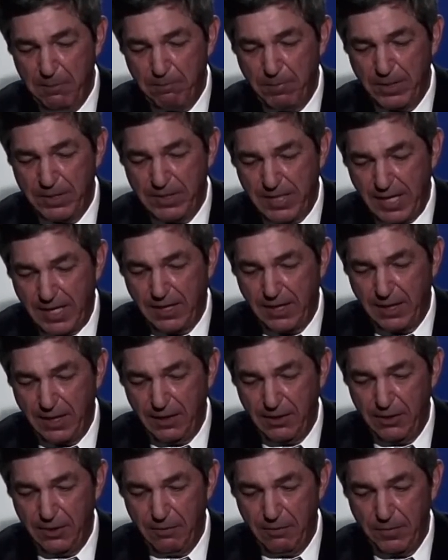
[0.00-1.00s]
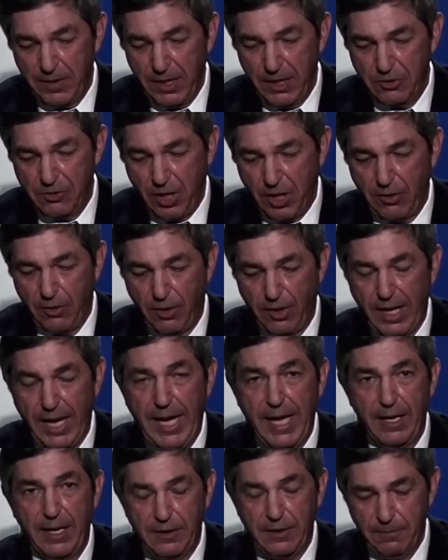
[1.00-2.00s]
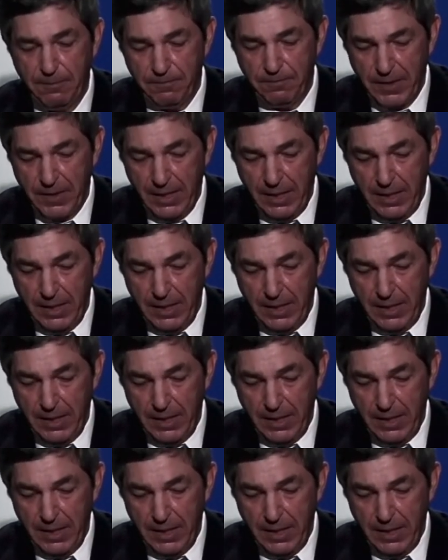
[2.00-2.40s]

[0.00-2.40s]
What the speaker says: in particular General Allen,